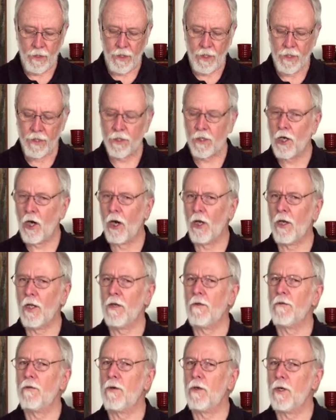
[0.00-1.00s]
In
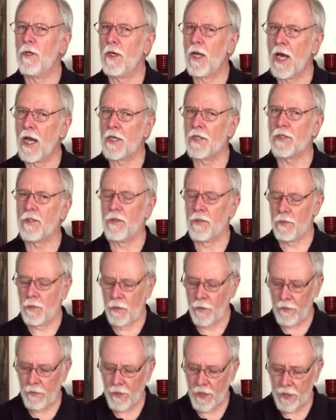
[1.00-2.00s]
calling for a national
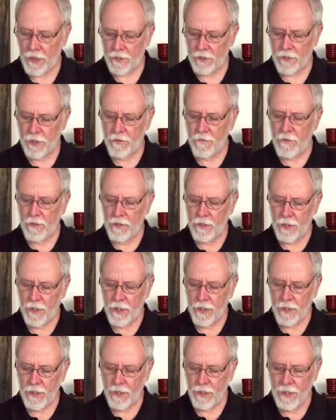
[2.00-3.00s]
Thanksgiving
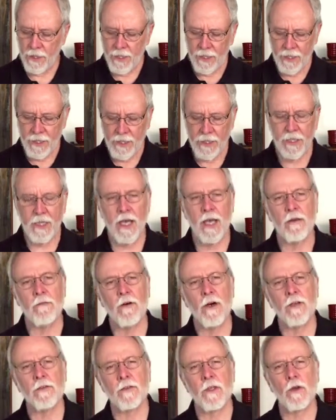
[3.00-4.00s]
Day, he gave
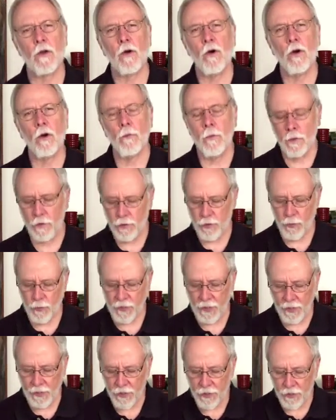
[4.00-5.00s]
us an almost
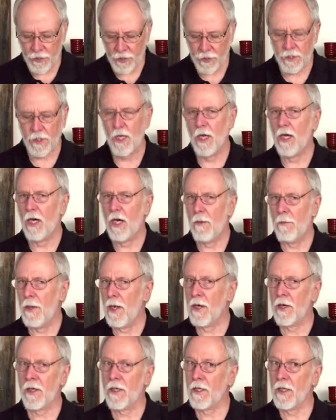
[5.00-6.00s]
religious
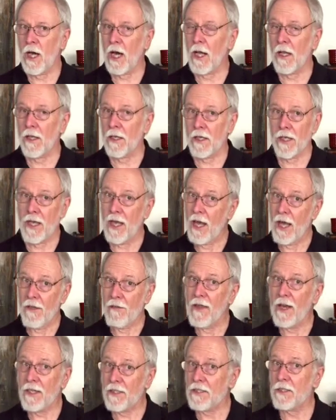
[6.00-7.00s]
American holiday.
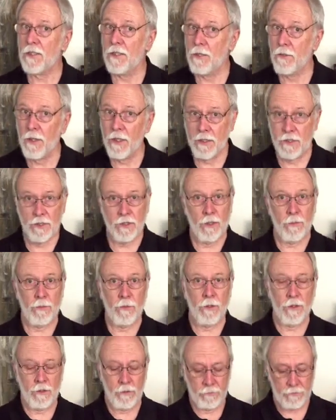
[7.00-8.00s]
That's doing
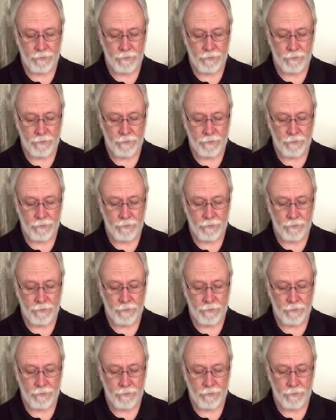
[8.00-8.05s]
something.